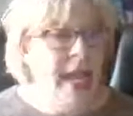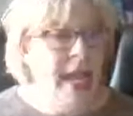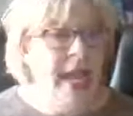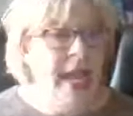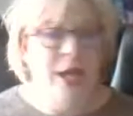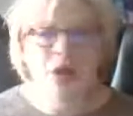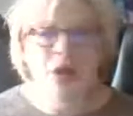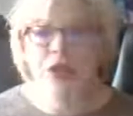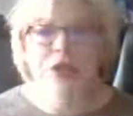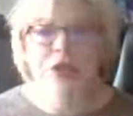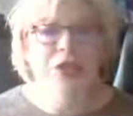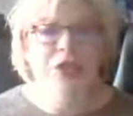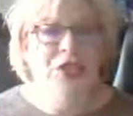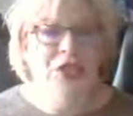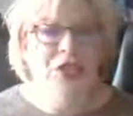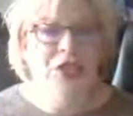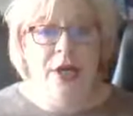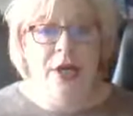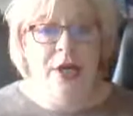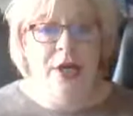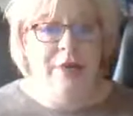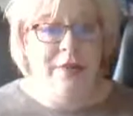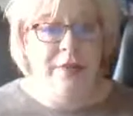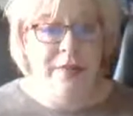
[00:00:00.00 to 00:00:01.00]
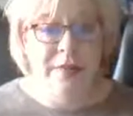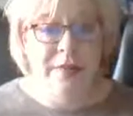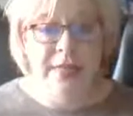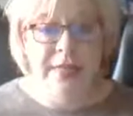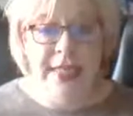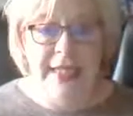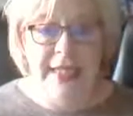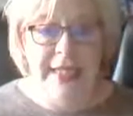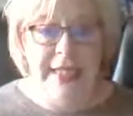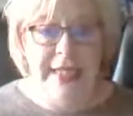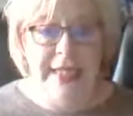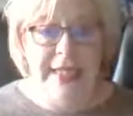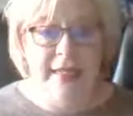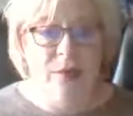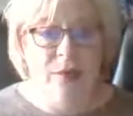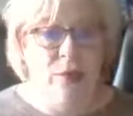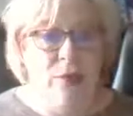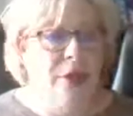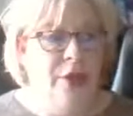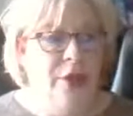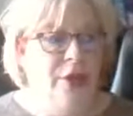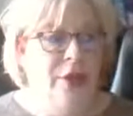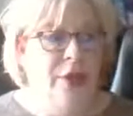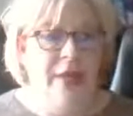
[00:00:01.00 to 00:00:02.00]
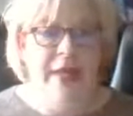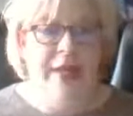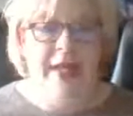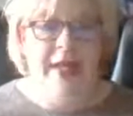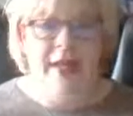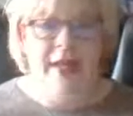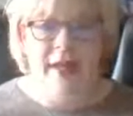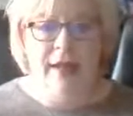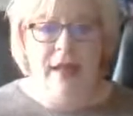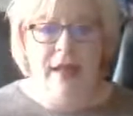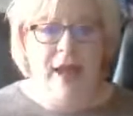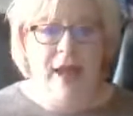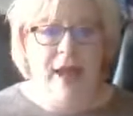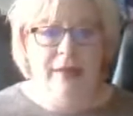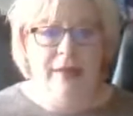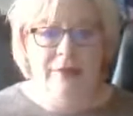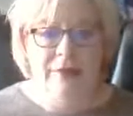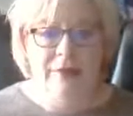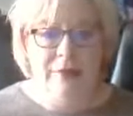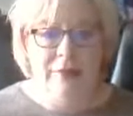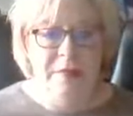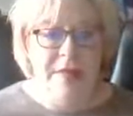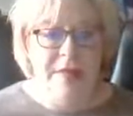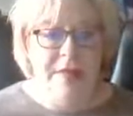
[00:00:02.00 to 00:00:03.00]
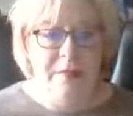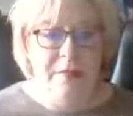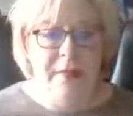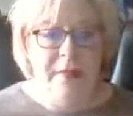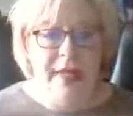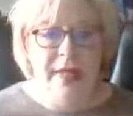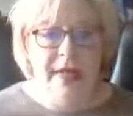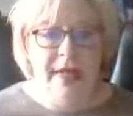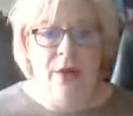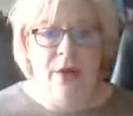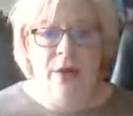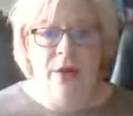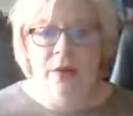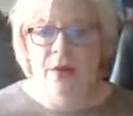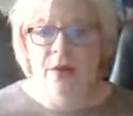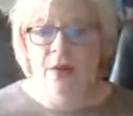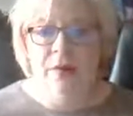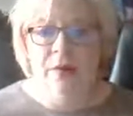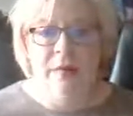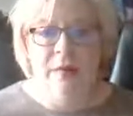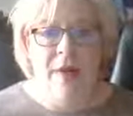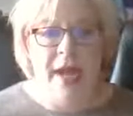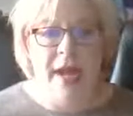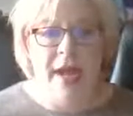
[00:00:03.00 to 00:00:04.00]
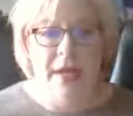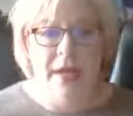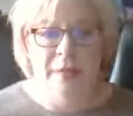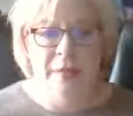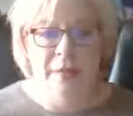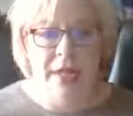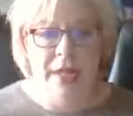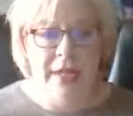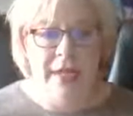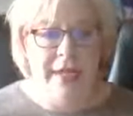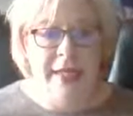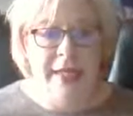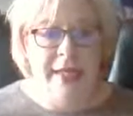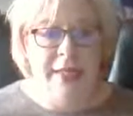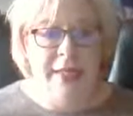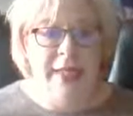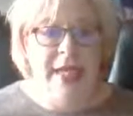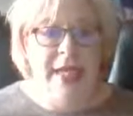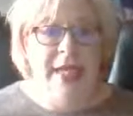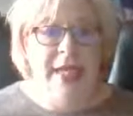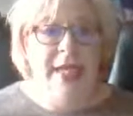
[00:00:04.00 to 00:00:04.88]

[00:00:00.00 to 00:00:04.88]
And you can start it from seed, or you can get a cut from somebody, or you can buy a plant.